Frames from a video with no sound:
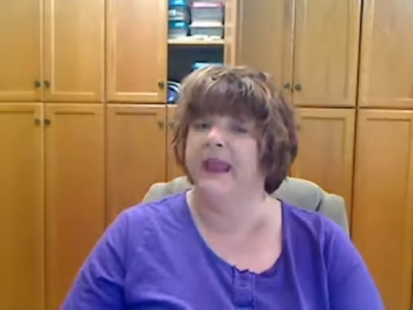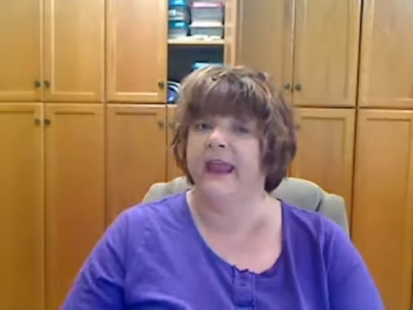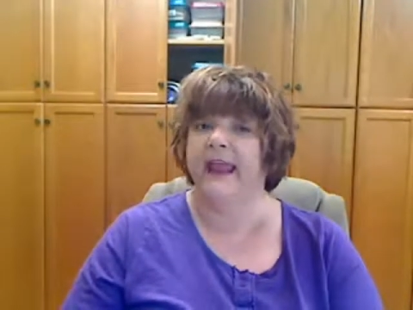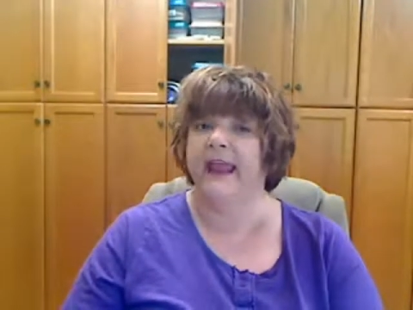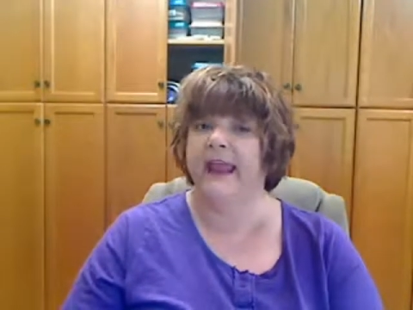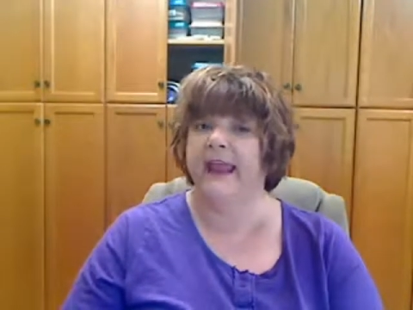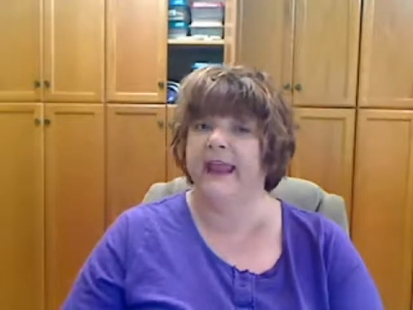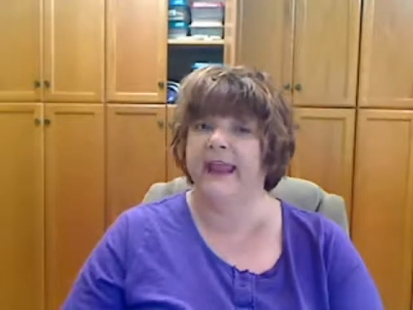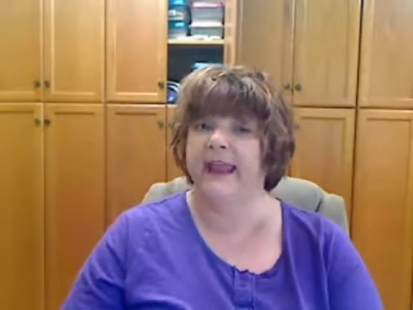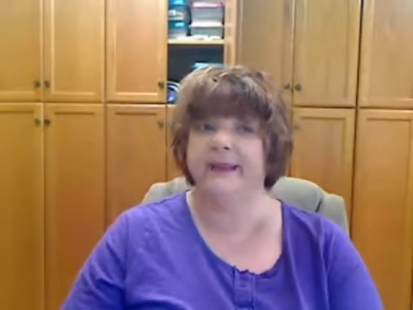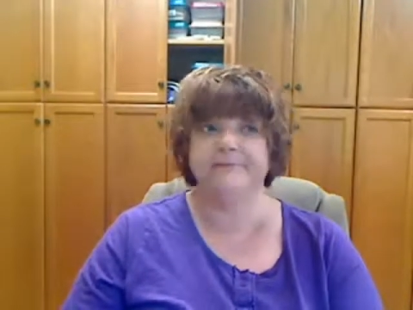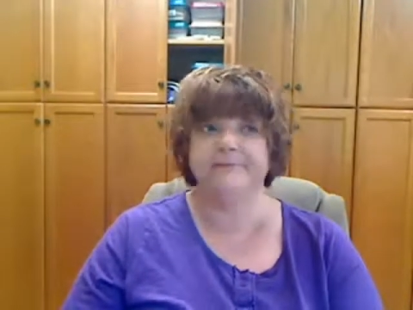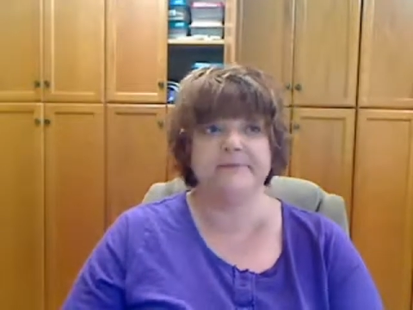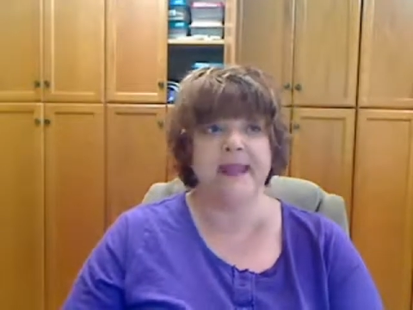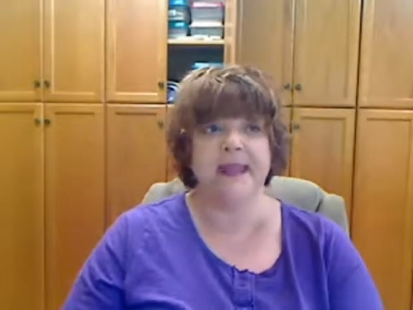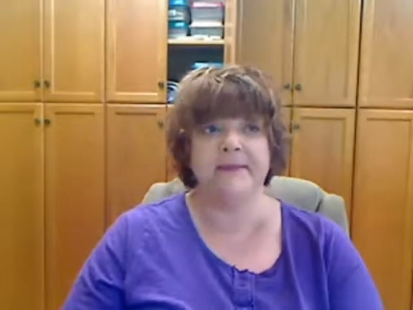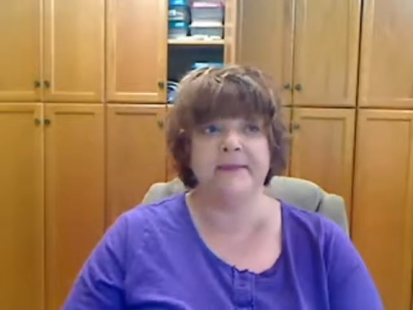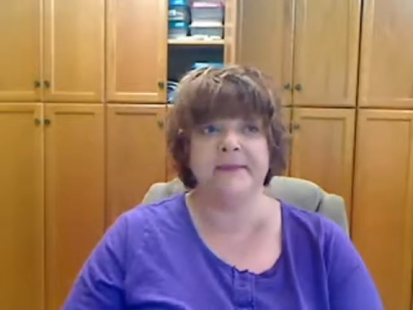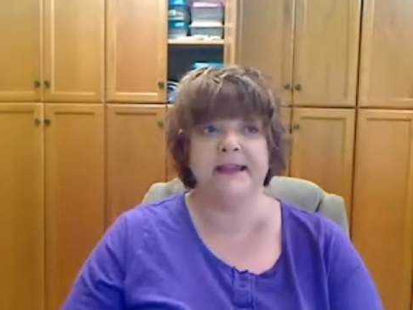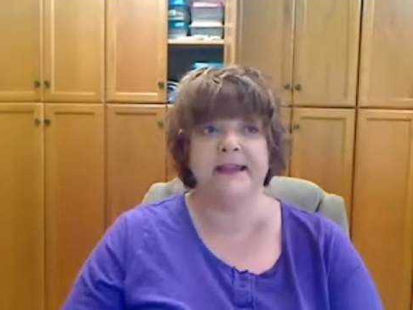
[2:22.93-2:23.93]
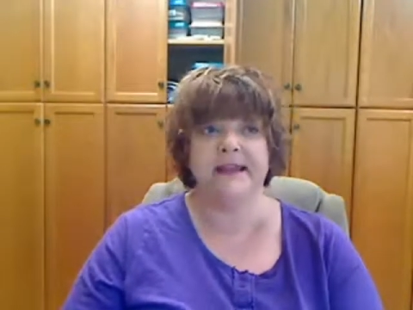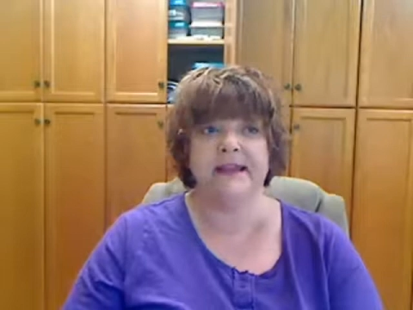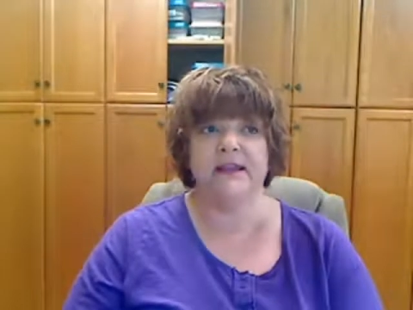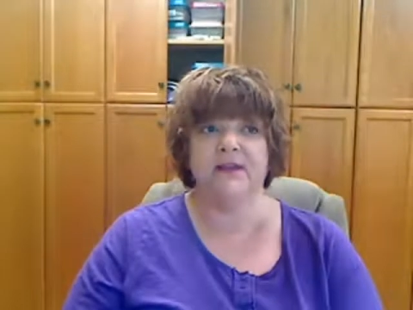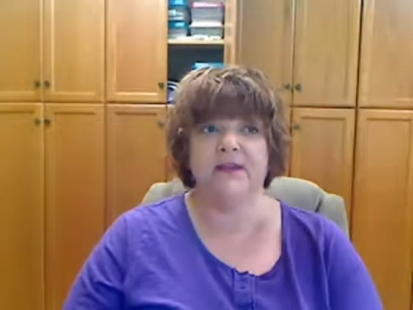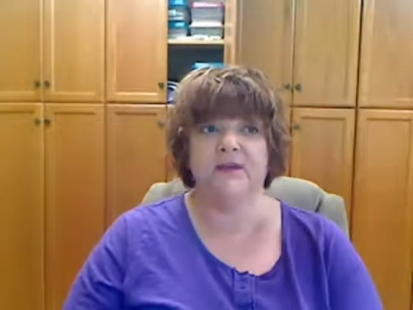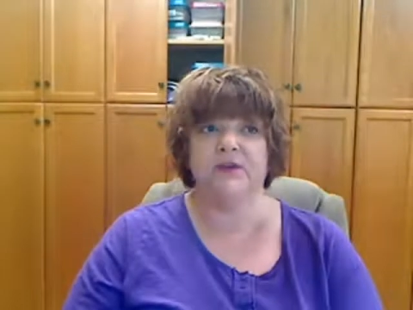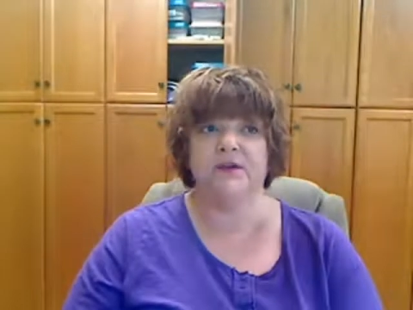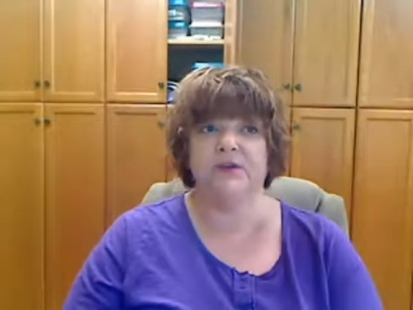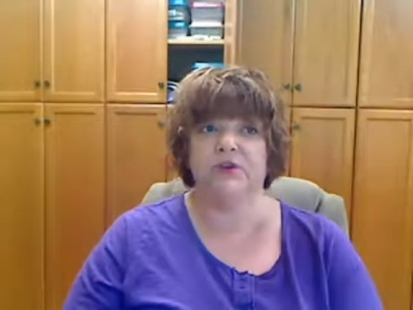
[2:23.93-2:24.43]
And
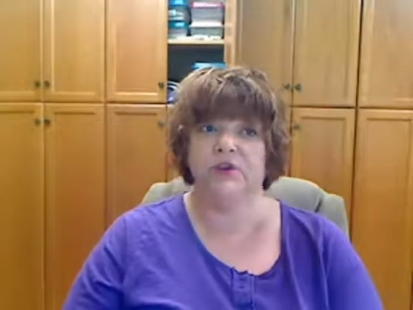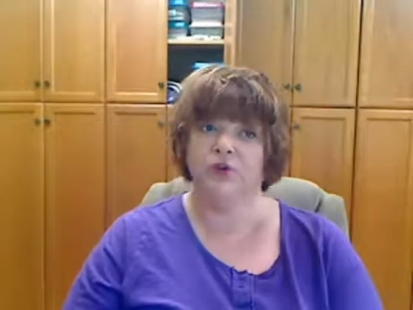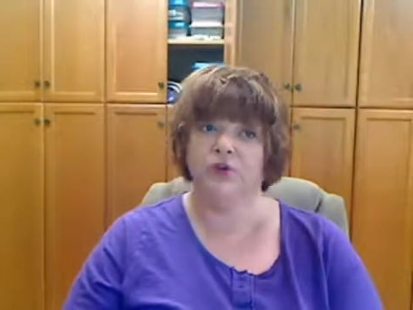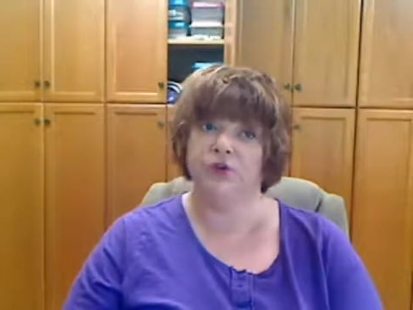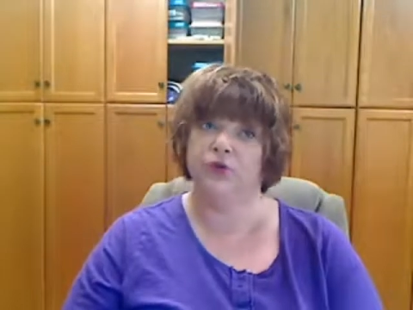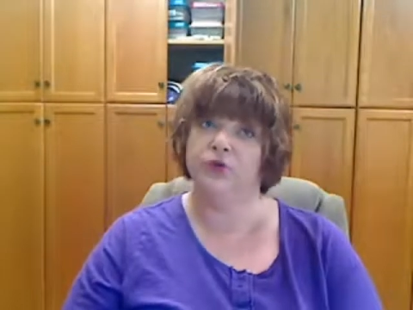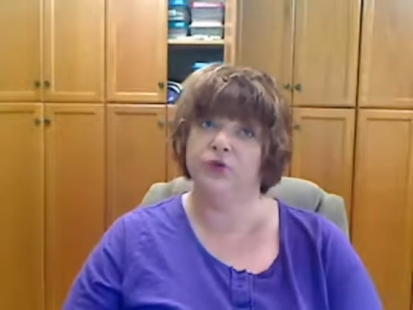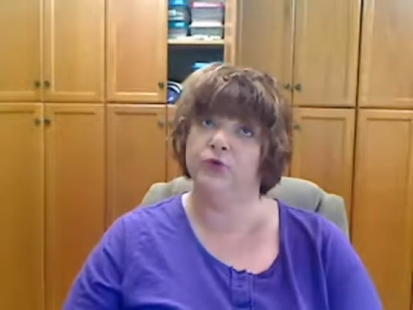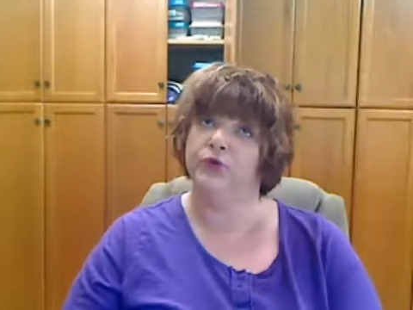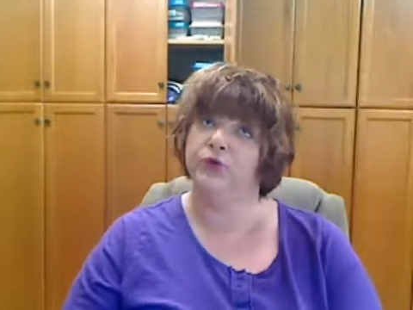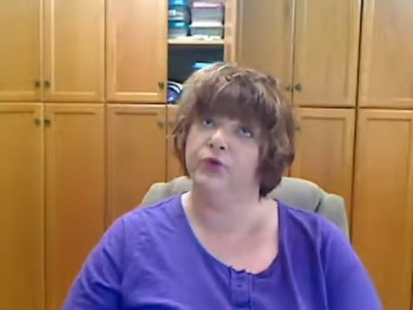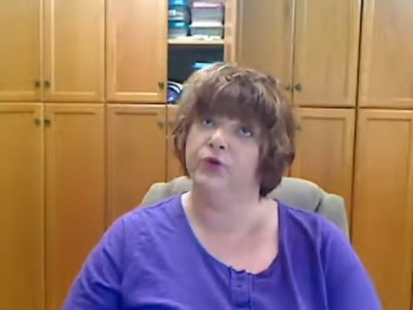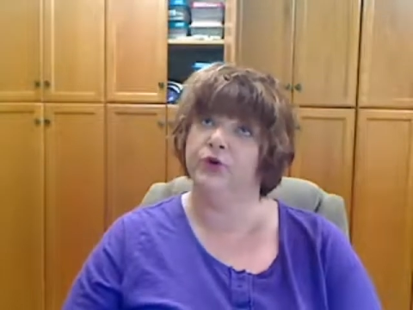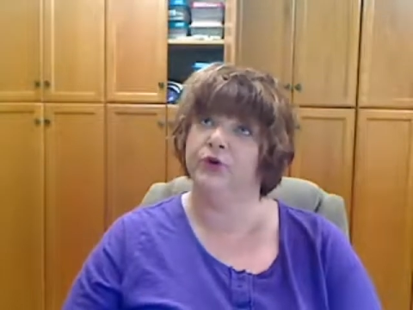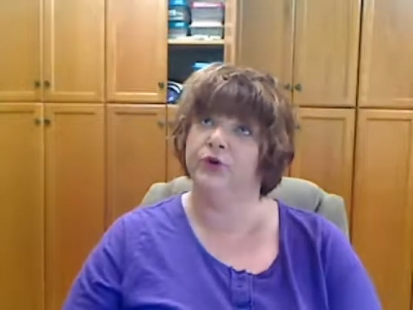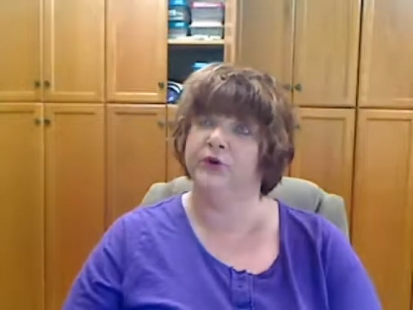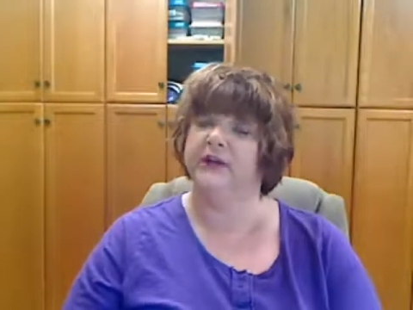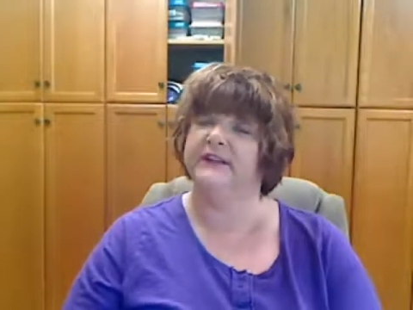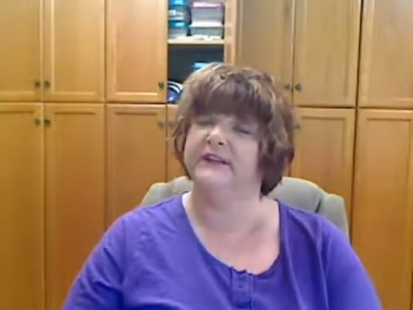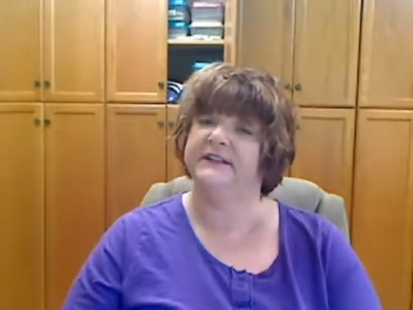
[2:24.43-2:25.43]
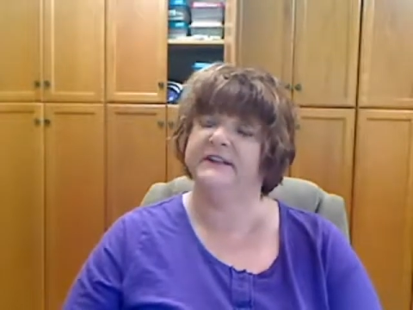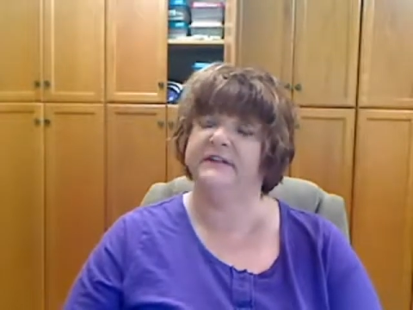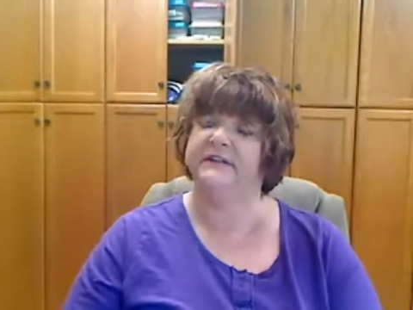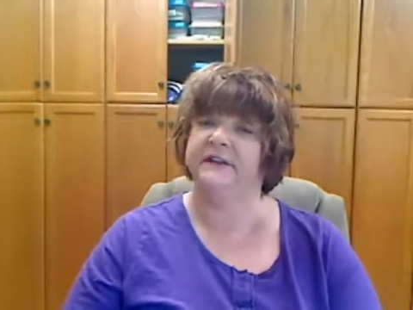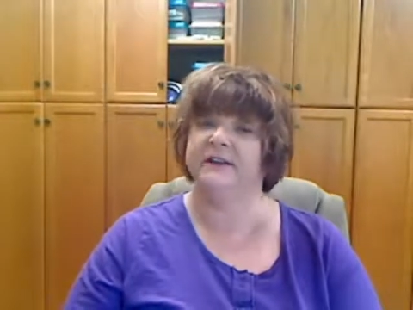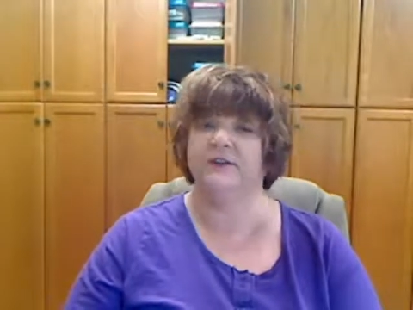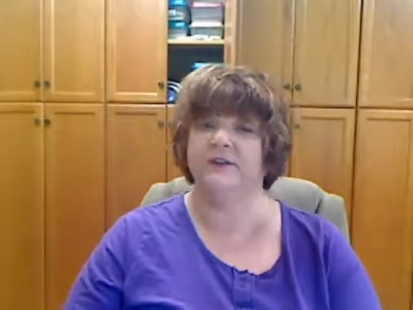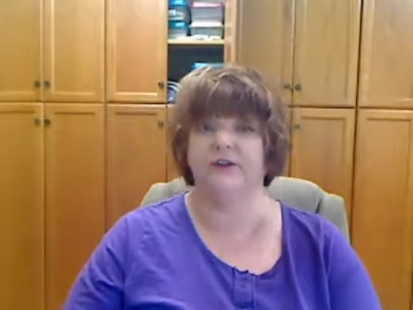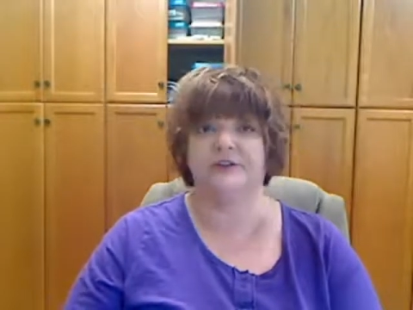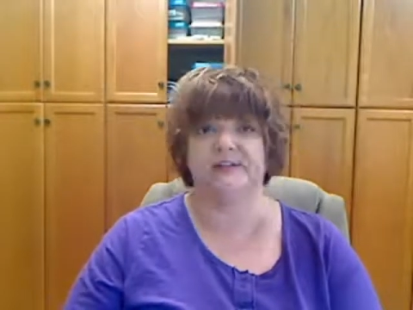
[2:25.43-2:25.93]
maybe your
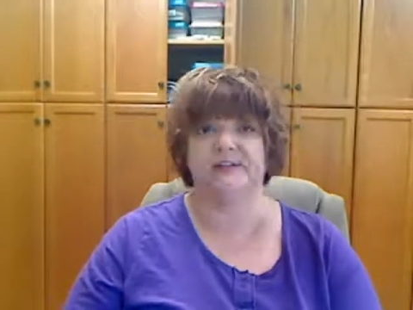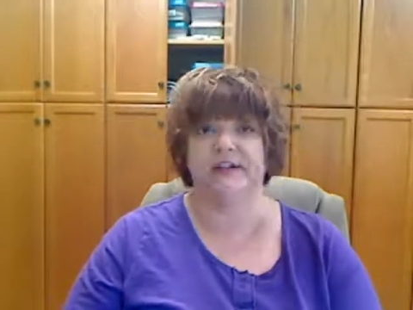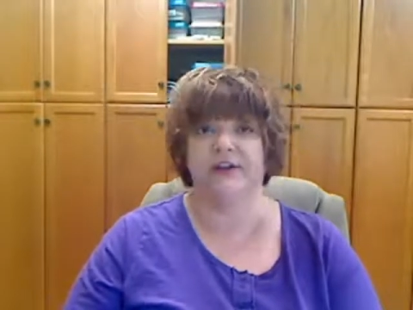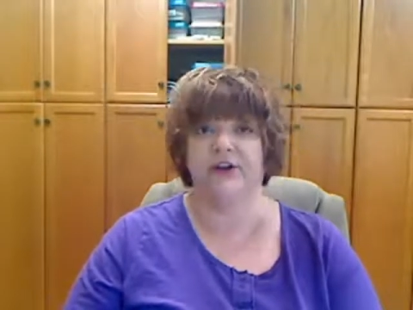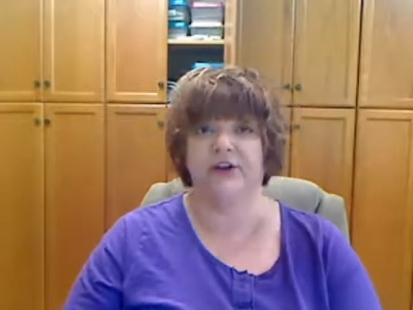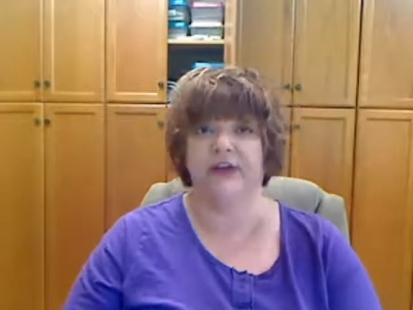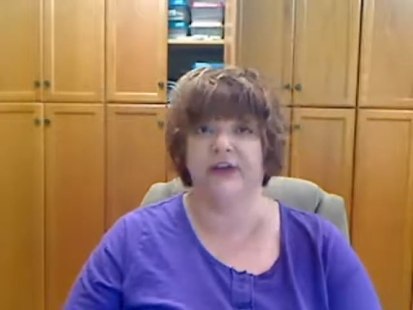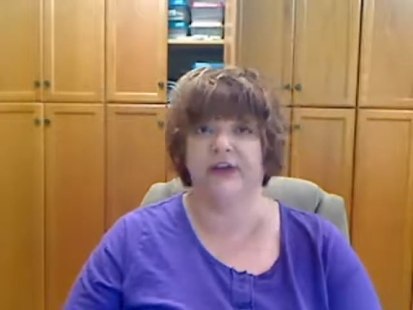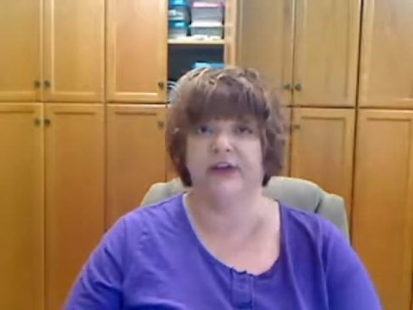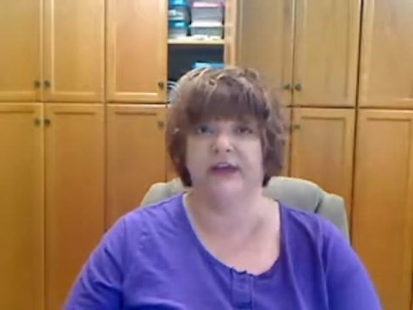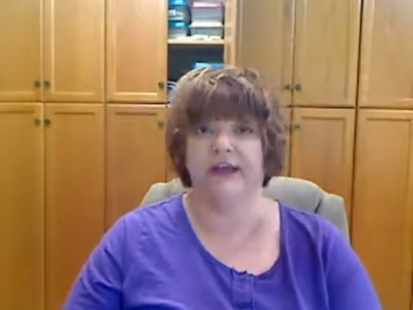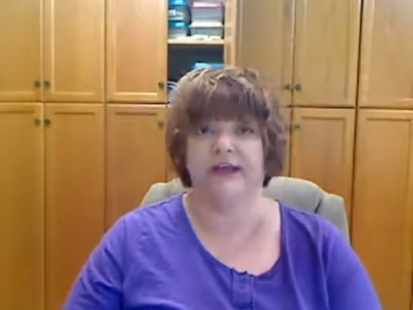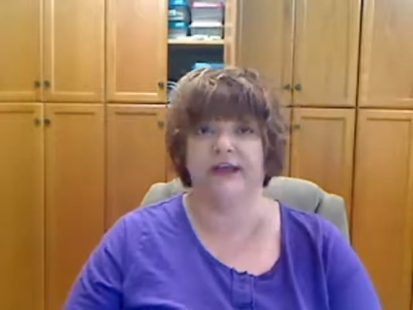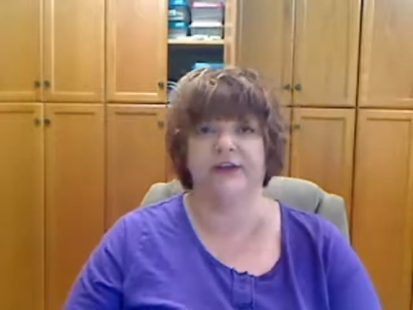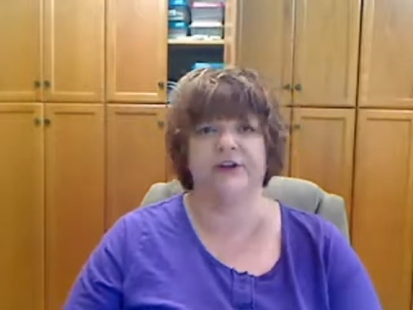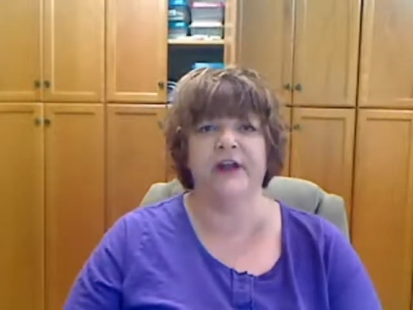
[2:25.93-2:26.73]
creativity looks like your haircut.